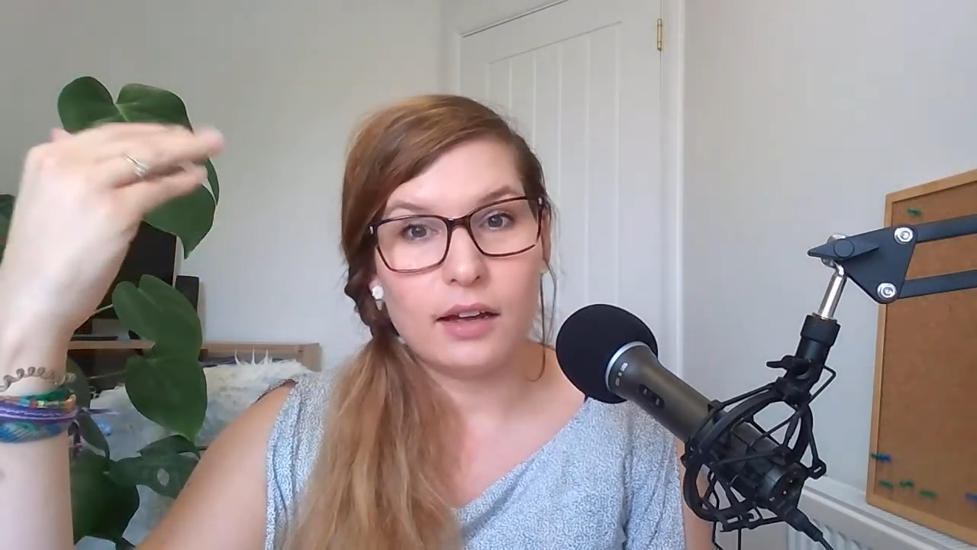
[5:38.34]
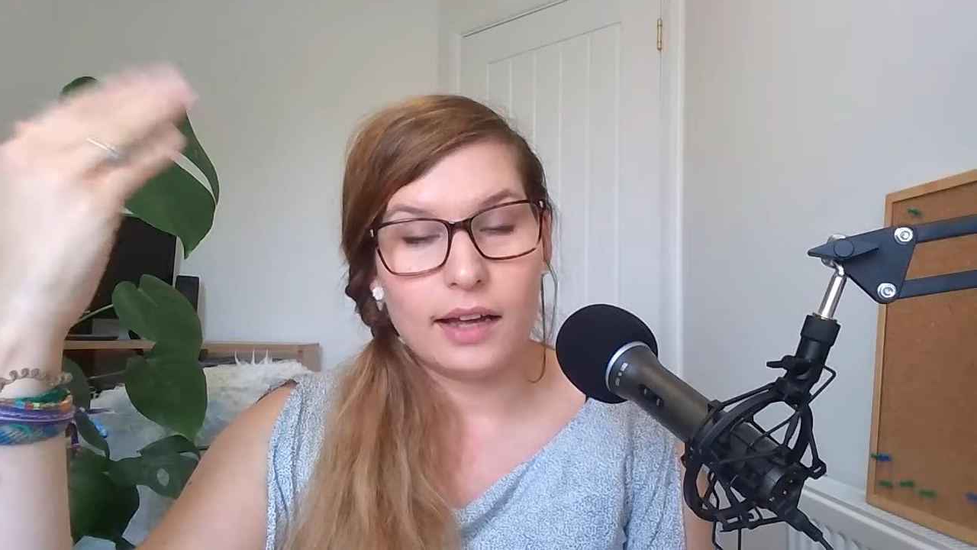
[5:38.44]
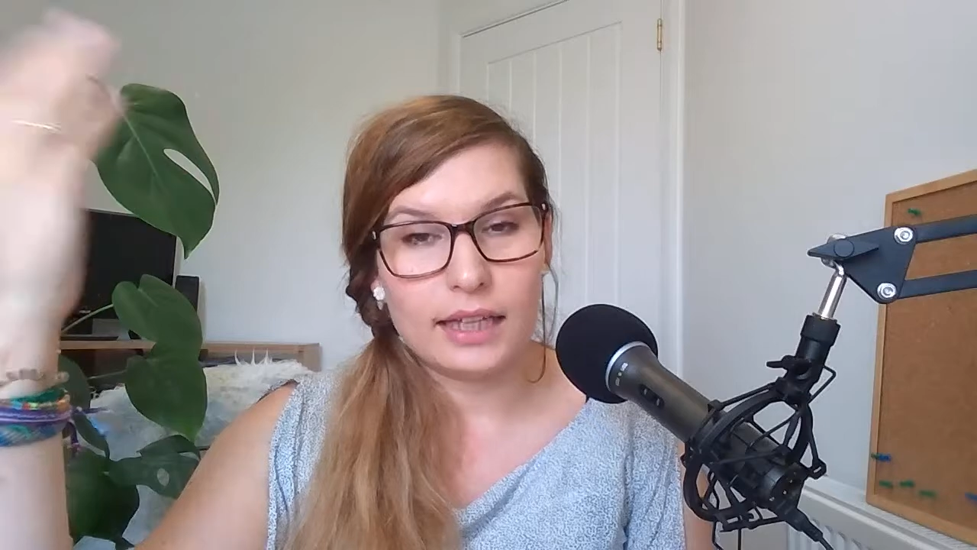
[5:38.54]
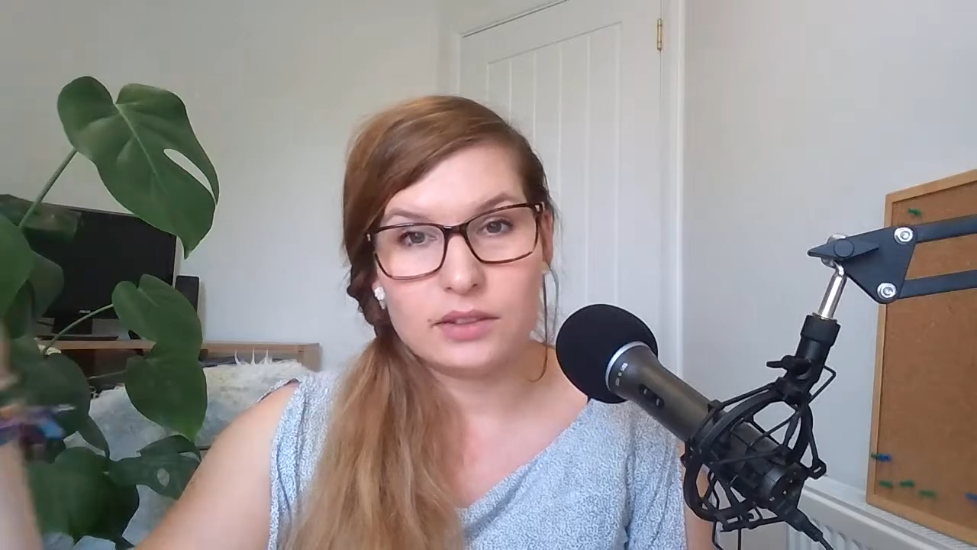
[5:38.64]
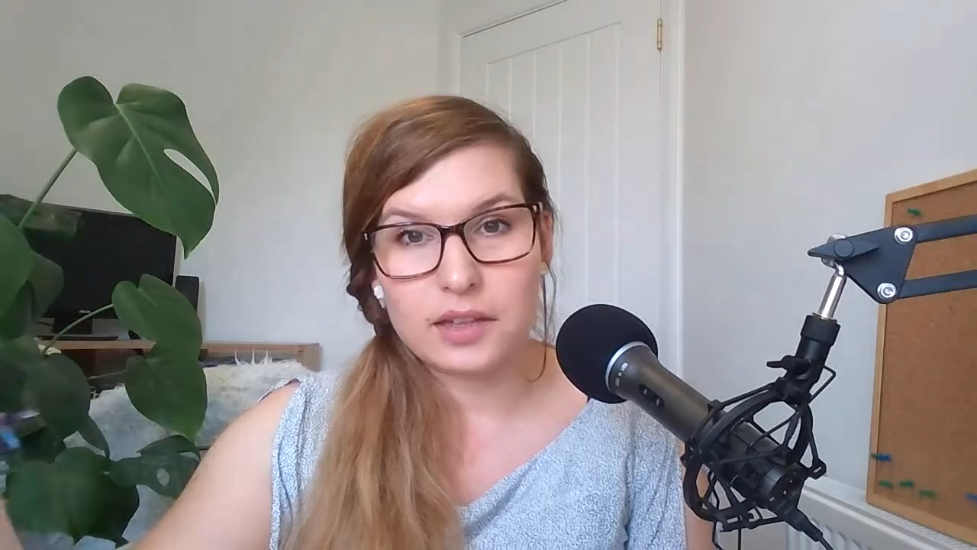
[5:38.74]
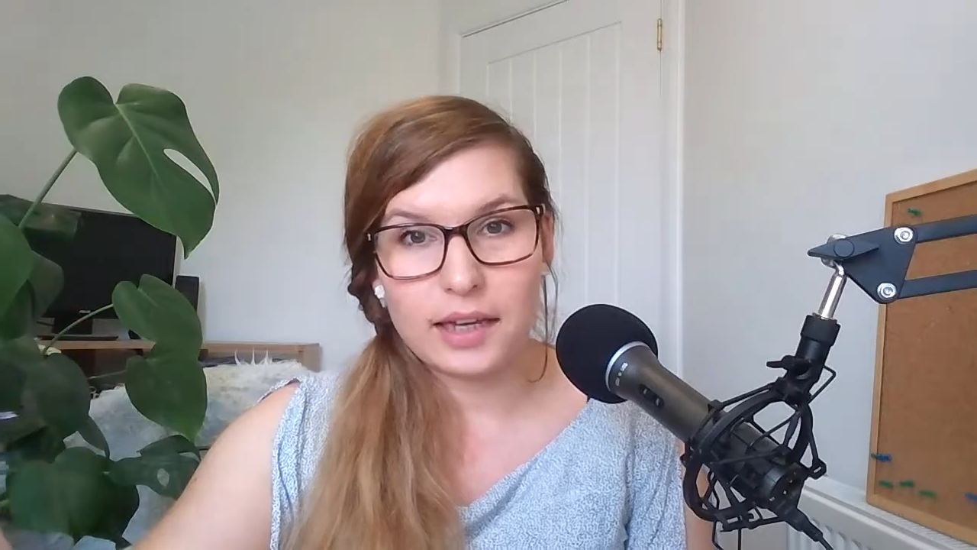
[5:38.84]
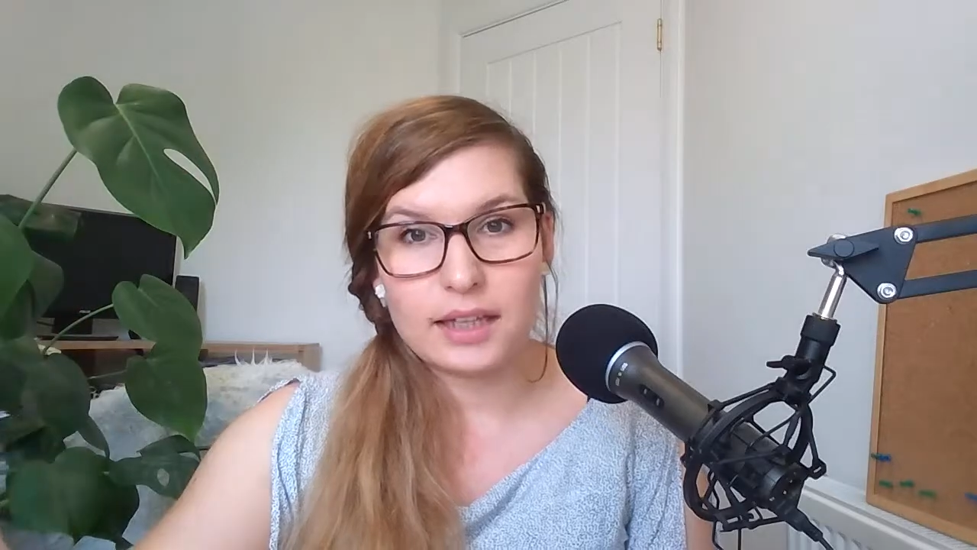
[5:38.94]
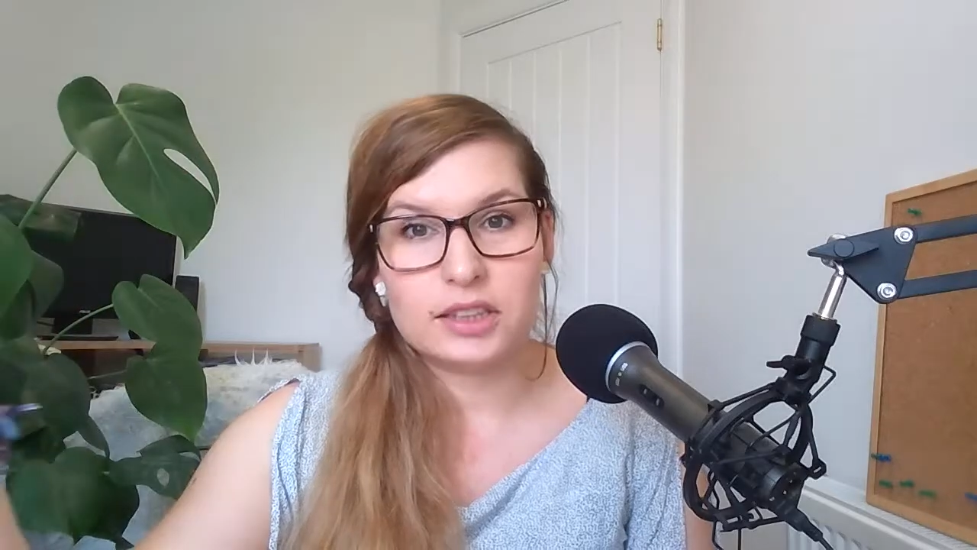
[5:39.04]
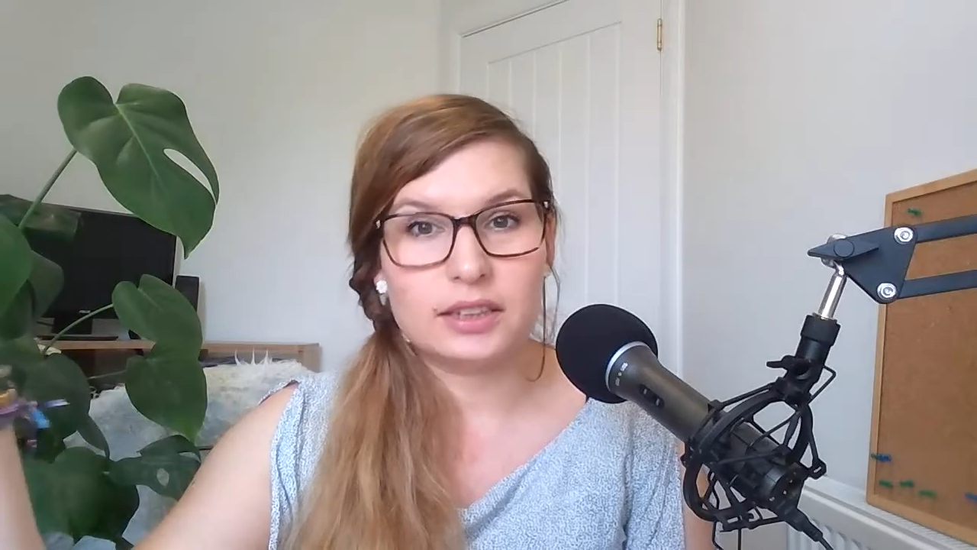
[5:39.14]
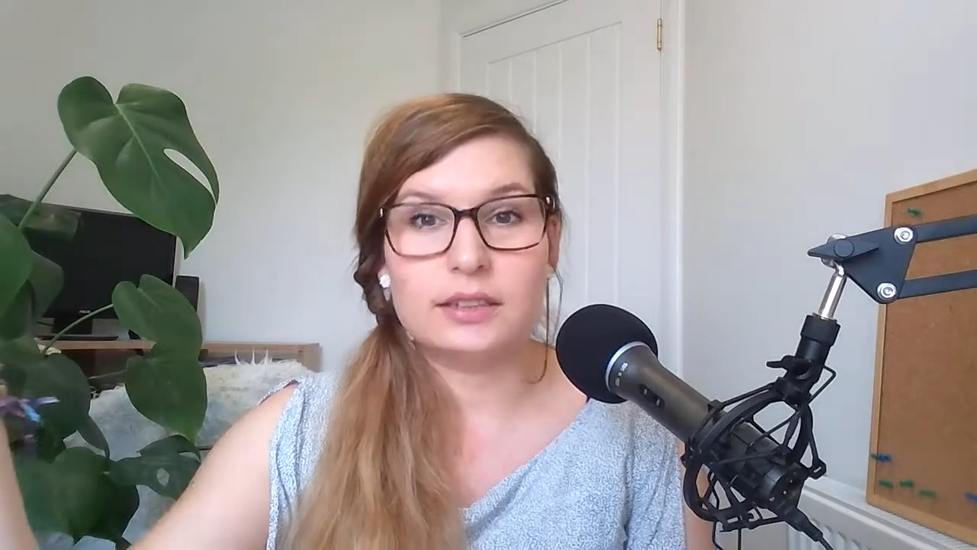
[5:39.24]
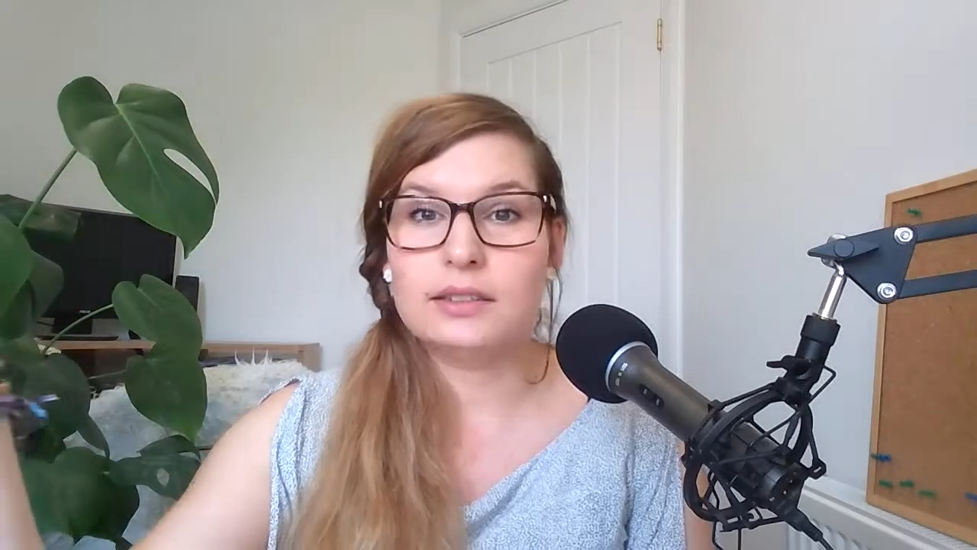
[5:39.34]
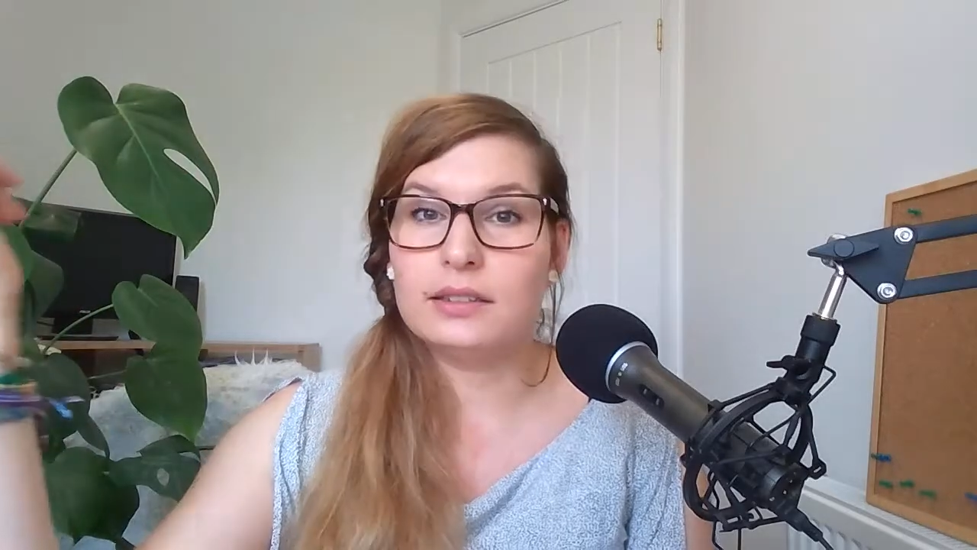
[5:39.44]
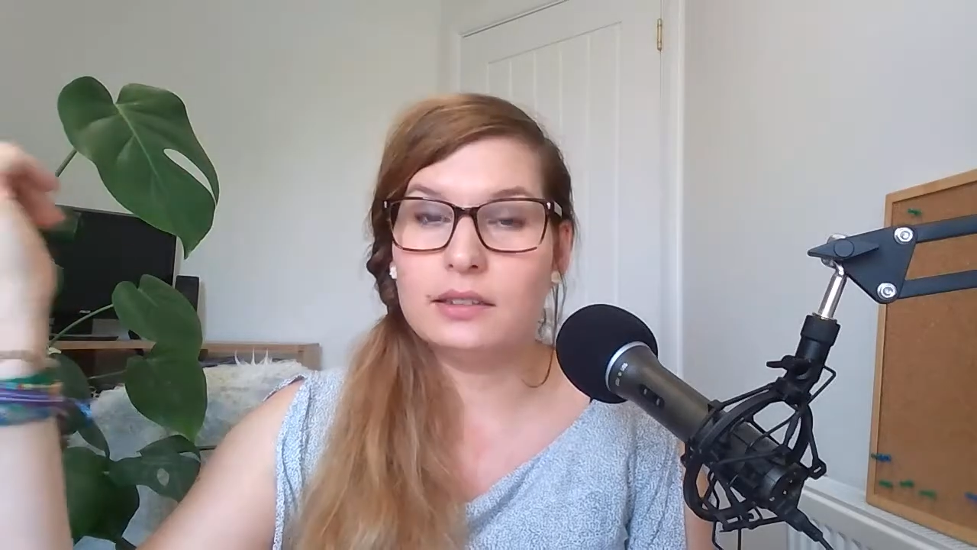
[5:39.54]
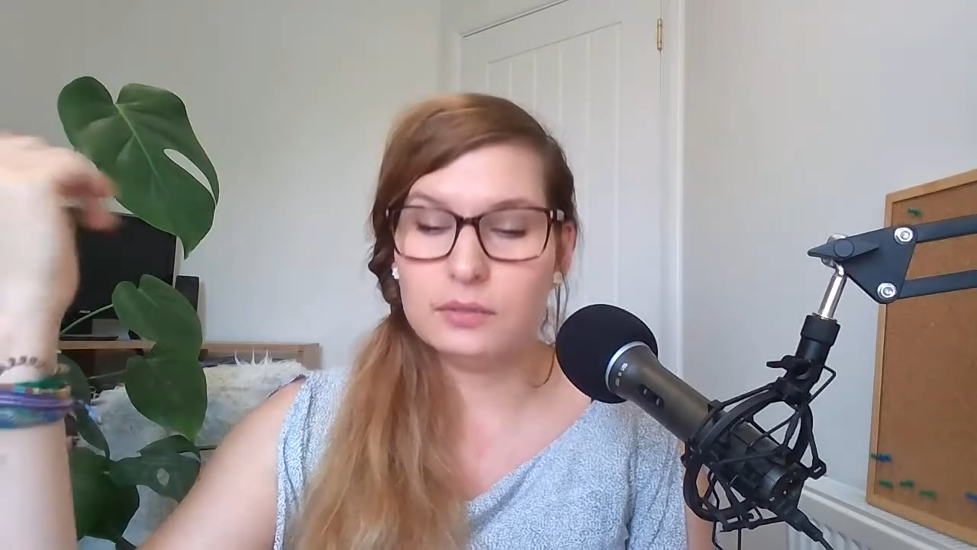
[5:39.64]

education,